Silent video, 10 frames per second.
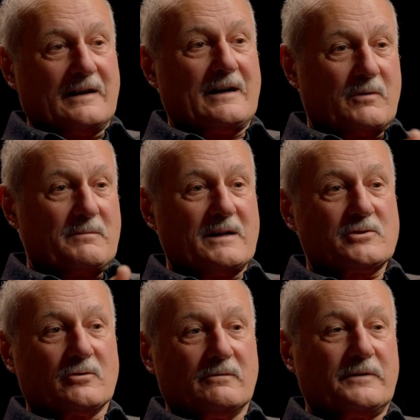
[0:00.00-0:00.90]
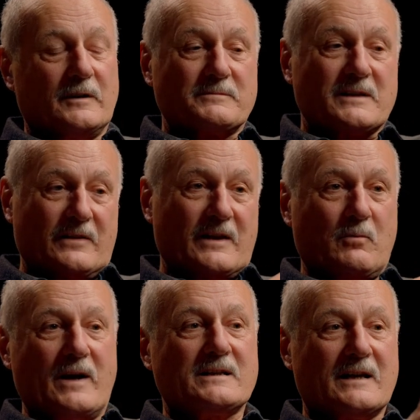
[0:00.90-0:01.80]
and we made short films, and they
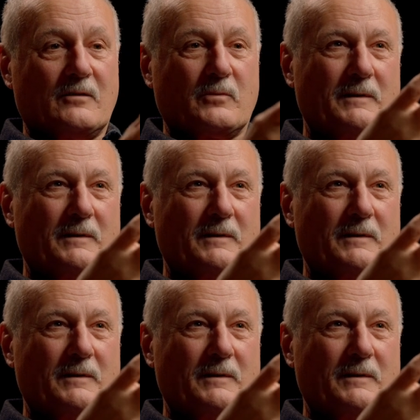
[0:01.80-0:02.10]
went out.